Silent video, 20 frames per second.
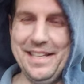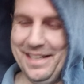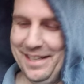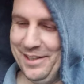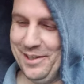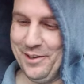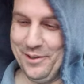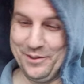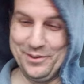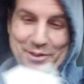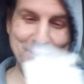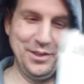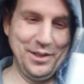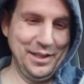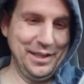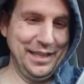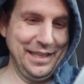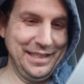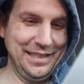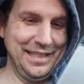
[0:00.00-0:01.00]
You know,
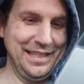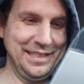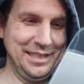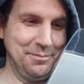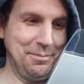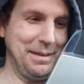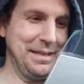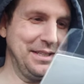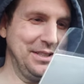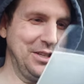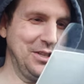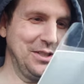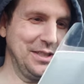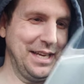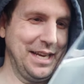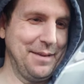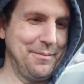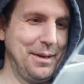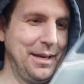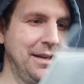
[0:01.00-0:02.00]
so they spent a long
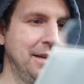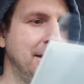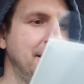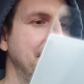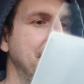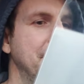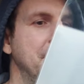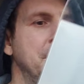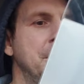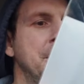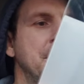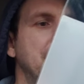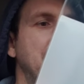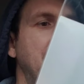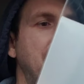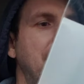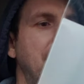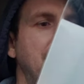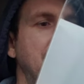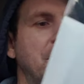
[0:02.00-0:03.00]
time on
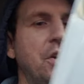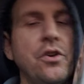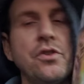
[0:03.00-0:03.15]
it.